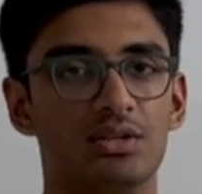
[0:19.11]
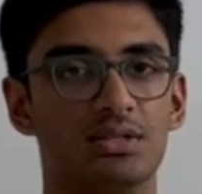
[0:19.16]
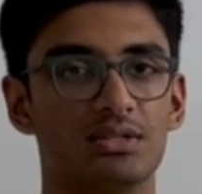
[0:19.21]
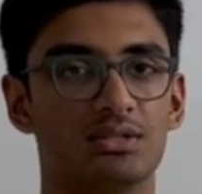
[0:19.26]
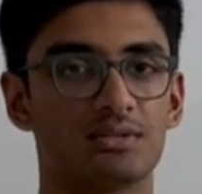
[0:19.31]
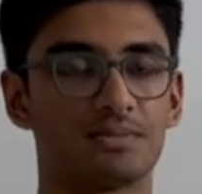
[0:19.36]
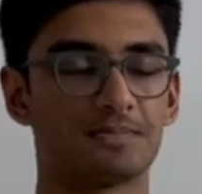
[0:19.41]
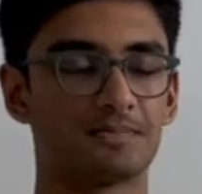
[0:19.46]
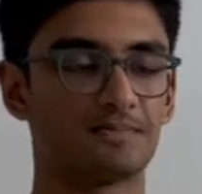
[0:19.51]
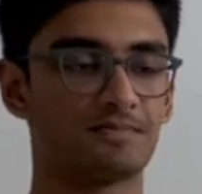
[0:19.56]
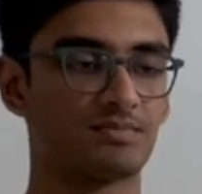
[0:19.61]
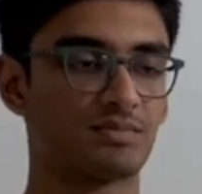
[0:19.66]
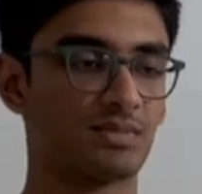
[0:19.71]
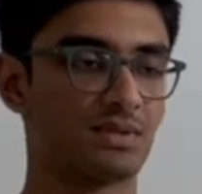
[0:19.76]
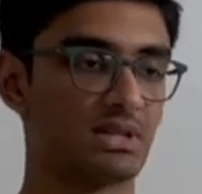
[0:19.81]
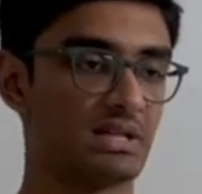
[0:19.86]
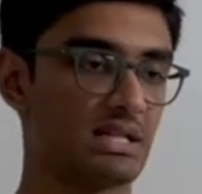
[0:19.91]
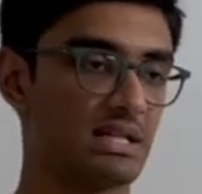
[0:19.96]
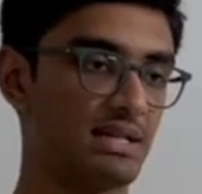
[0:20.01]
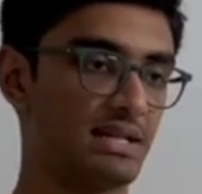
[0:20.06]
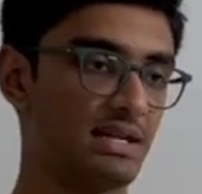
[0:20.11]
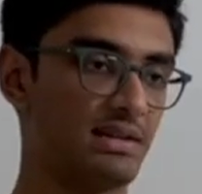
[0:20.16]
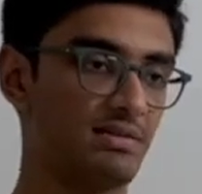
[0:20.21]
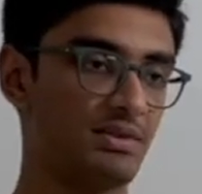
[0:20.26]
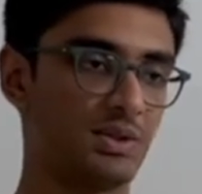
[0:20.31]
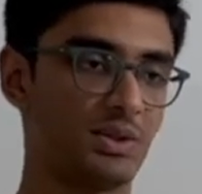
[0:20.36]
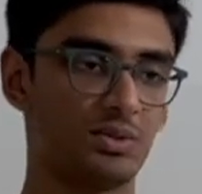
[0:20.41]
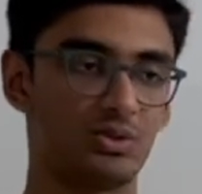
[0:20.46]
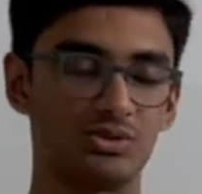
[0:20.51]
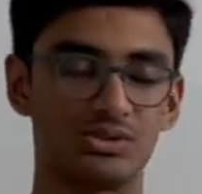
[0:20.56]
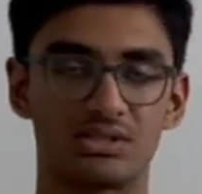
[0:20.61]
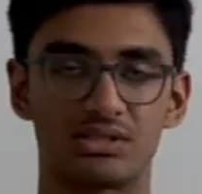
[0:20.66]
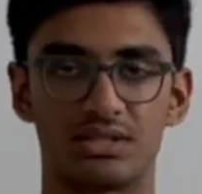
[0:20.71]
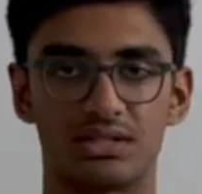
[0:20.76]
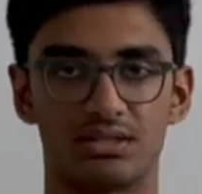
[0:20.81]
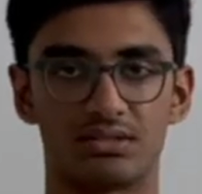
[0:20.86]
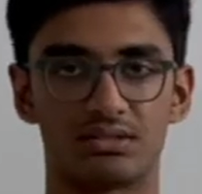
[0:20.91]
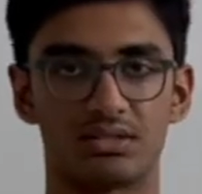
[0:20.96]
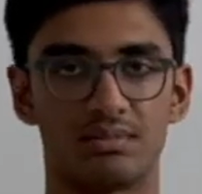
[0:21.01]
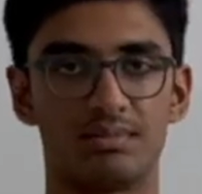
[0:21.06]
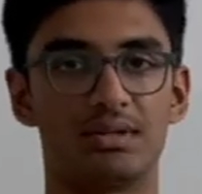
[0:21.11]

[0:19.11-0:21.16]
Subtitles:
is they'll give you two strings,